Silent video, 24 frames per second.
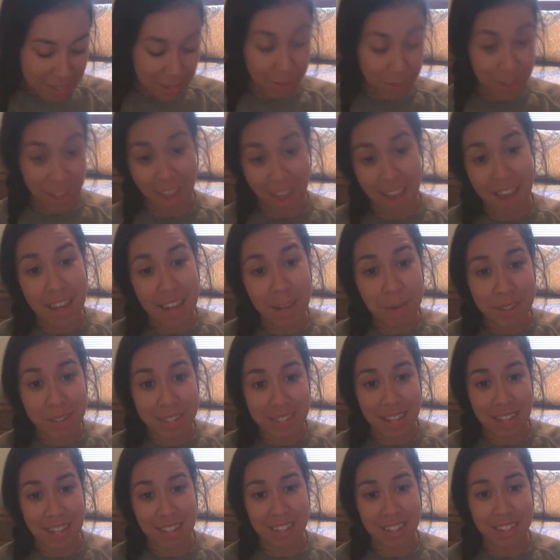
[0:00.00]
yeah.
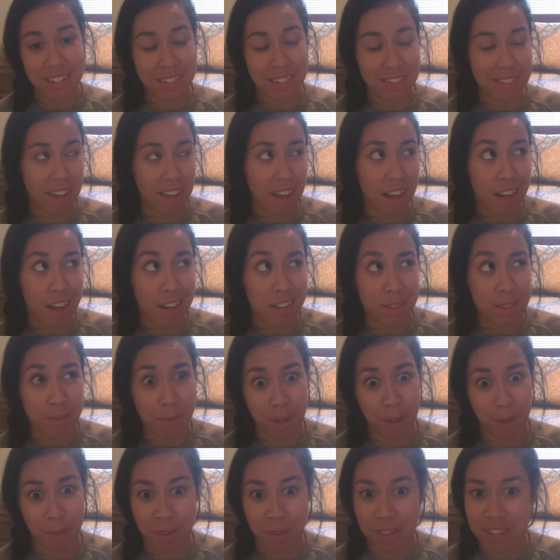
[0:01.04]
Anyways, that's kind of just
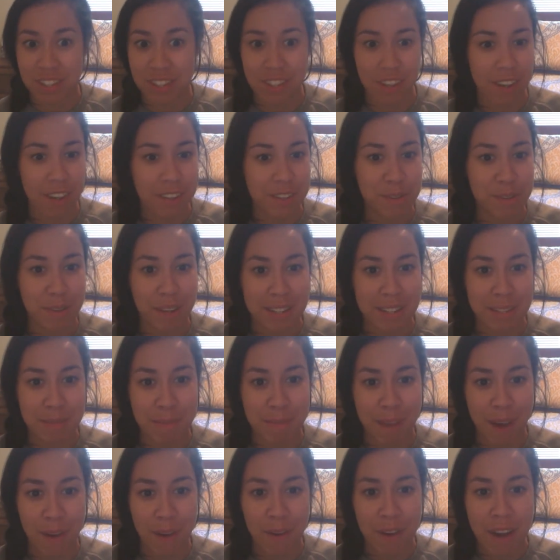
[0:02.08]
what I wanted to talk to you guys
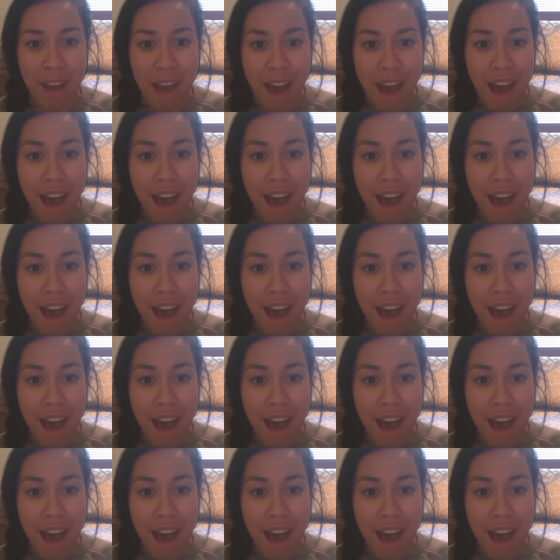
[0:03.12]
about.